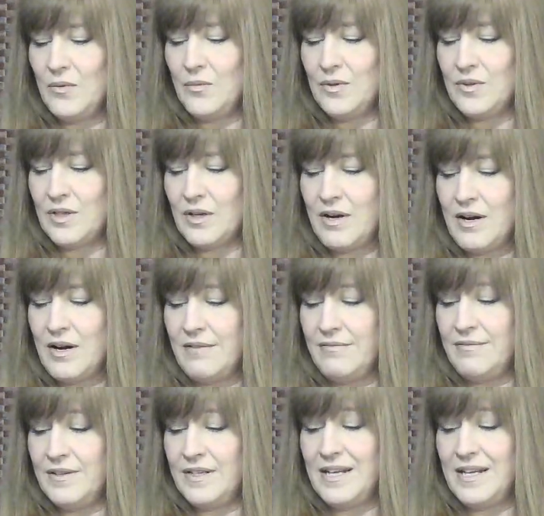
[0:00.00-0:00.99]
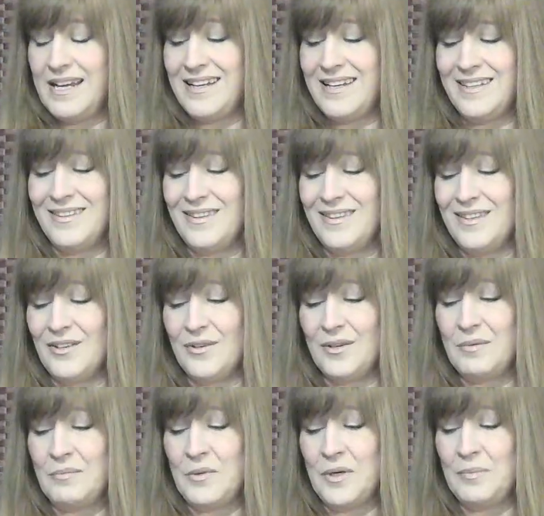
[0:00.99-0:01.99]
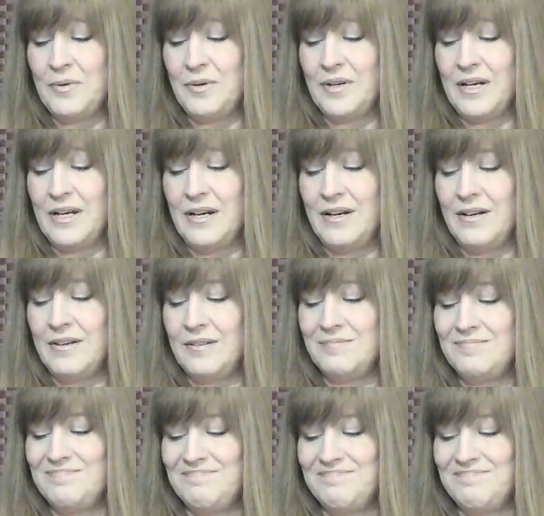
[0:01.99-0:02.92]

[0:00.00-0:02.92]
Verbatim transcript: with the Coffin and the Grim Reaper here.